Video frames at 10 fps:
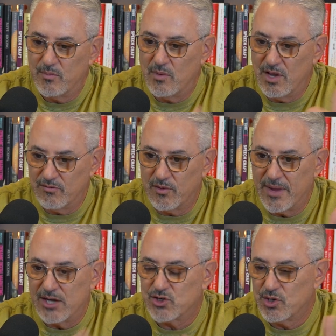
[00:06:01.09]

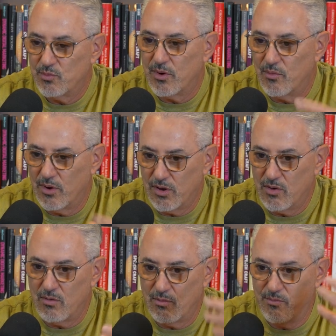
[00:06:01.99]
inflammation, what
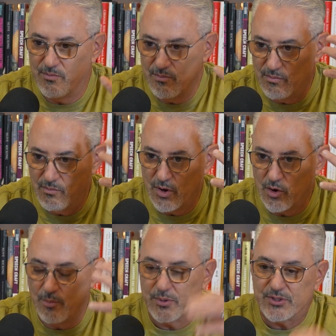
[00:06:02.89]

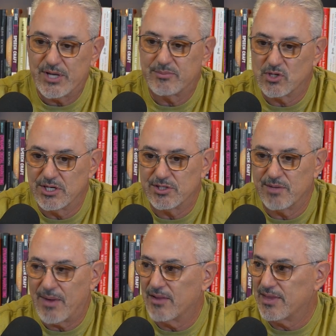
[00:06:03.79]
your perception is
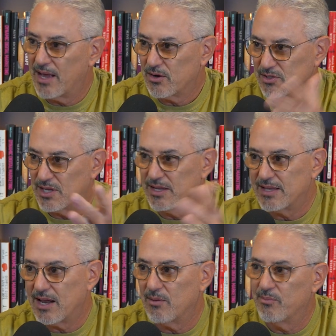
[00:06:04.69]
about that, because I think
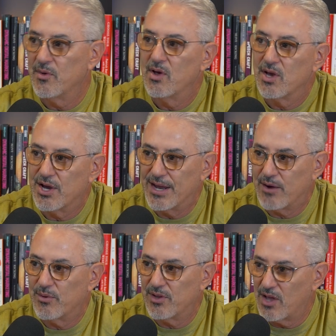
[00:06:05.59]
that'll
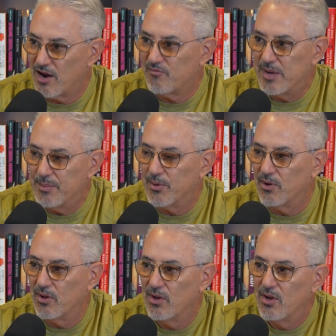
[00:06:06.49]
connect with a lot of
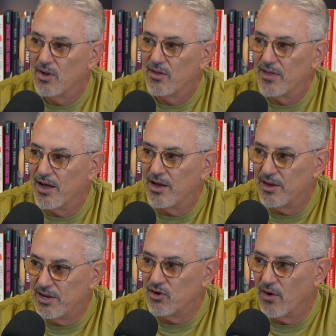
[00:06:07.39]
people that
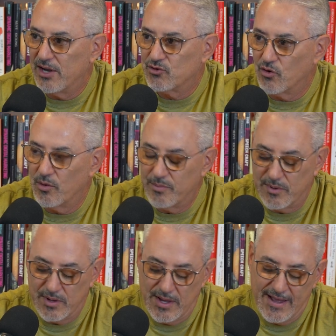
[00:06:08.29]
in your age group,
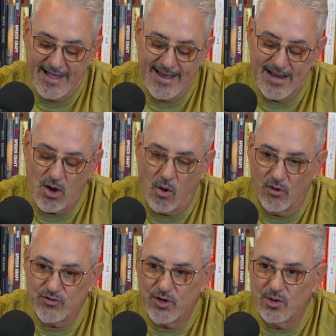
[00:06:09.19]
and
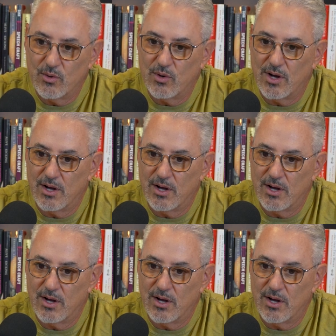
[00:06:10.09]
also